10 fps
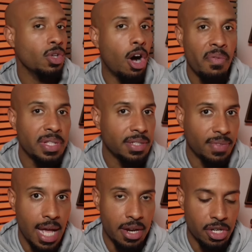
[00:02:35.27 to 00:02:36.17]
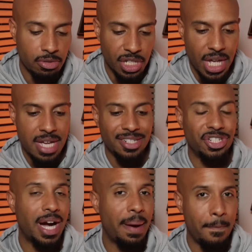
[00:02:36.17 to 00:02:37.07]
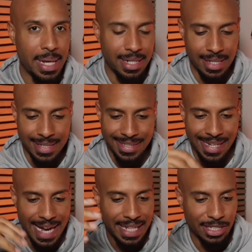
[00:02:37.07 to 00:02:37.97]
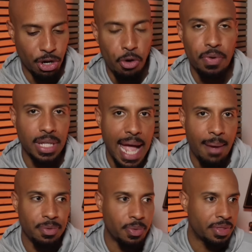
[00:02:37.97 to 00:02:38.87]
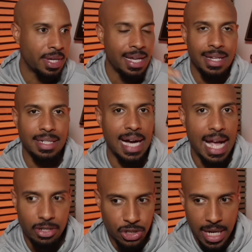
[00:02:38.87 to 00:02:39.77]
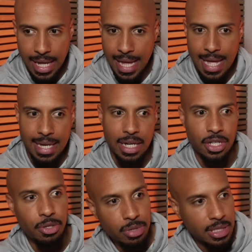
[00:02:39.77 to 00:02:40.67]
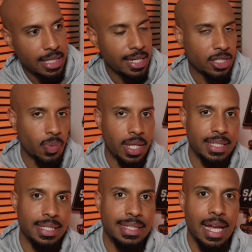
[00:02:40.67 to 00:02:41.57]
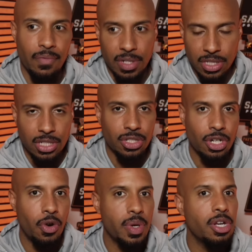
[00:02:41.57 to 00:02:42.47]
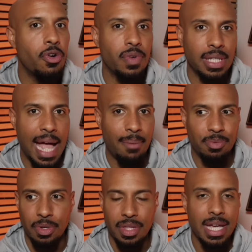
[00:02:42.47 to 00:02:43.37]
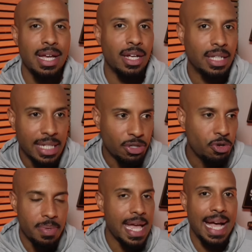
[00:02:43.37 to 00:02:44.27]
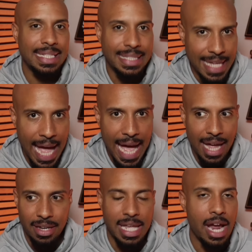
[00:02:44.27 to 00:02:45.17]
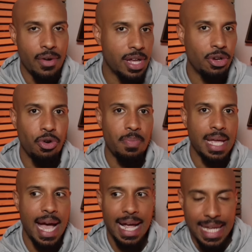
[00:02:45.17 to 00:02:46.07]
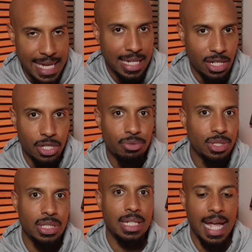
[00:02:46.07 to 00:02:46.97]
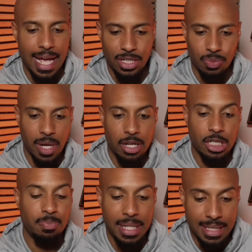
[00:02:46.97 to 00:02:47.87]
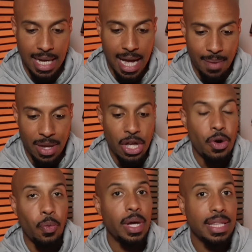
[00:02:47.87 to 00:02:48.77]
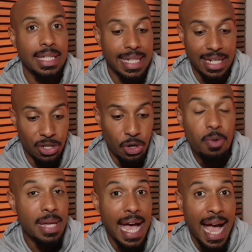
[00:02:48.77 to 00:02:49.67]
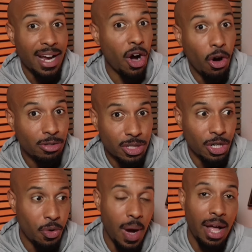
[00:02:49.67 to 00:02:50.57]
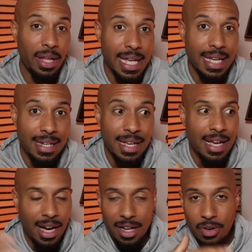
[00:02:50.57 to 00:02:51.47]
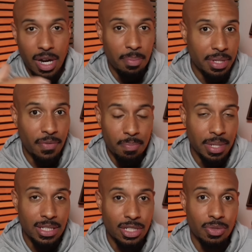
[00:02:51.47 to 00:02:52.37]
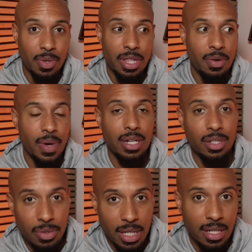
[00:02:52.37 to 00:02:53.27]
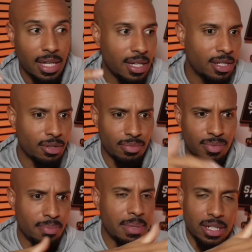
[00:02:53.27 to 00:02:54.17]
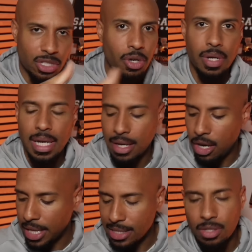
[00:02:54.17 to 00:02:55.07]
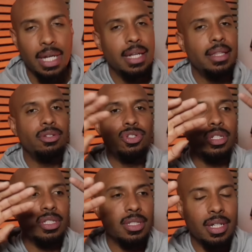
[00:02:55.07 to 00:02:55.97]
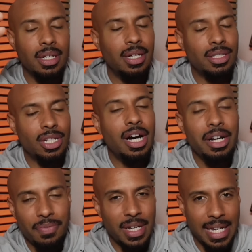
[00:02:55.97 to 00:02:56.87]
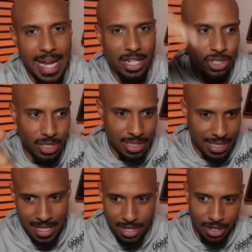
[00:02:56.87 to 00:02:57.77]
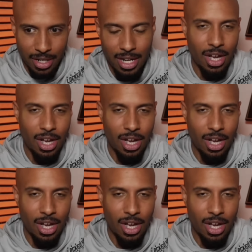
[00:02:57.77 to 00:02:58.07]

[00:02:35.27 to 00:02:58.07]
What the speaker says: offensive line coach John Benton. He's the guy that's overlapped with Kyle Shanahan in Houston as well as in San Francisco. He overlapped with Klint Kubiak's dad, Gary Kubiak, in Houston as well. Spent time with Klint Kubiak also while in a couple of different places where they went, including Minnesota and all that. So there's just a ton of connections here